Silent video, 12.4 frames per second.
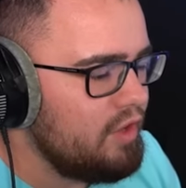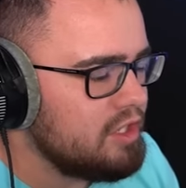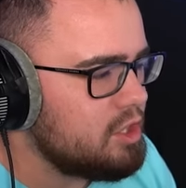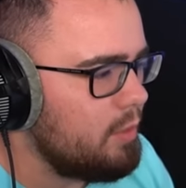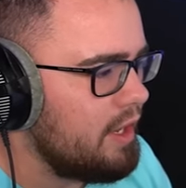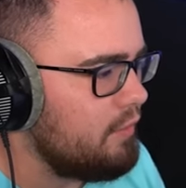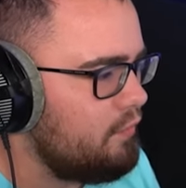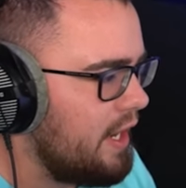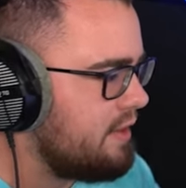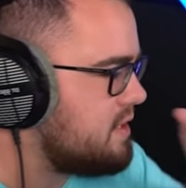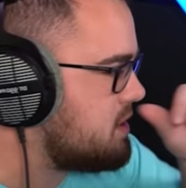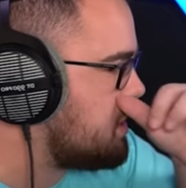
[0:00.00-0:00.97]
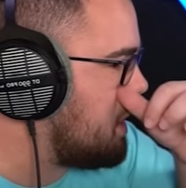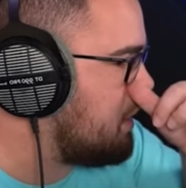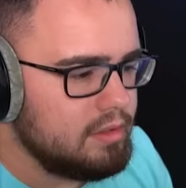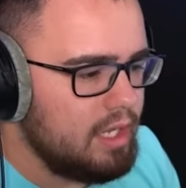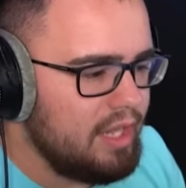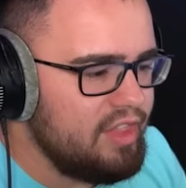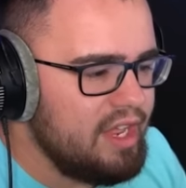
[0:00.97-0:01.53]
so we can fight this
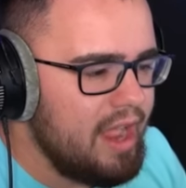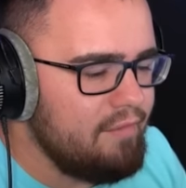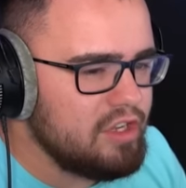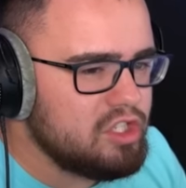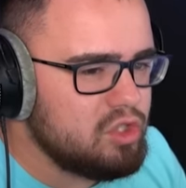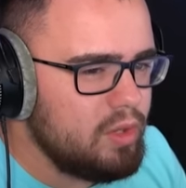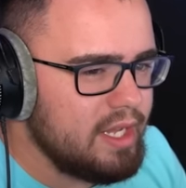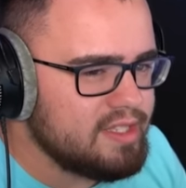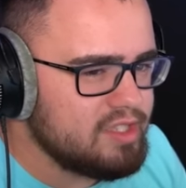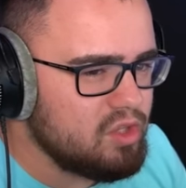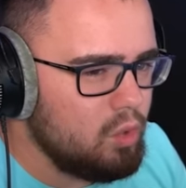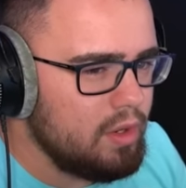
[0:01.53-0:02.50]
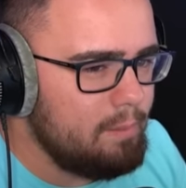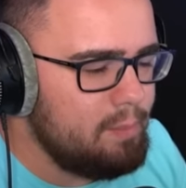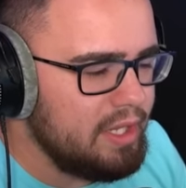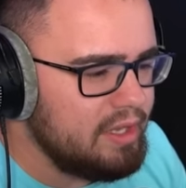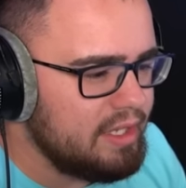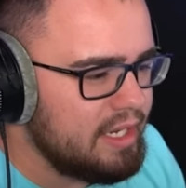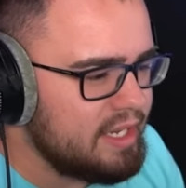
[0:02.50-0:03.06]
together? I think every suit has its own
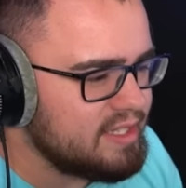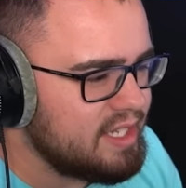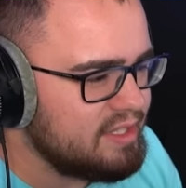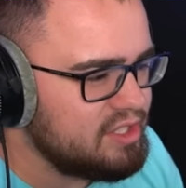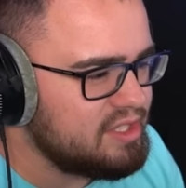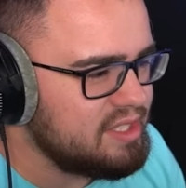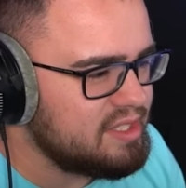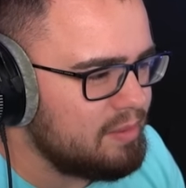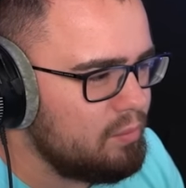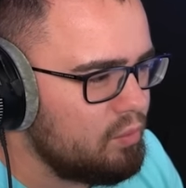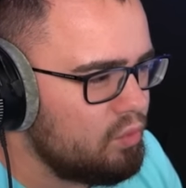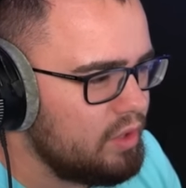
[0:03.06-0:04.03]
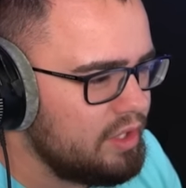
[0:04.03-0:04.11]
ability because I just did something really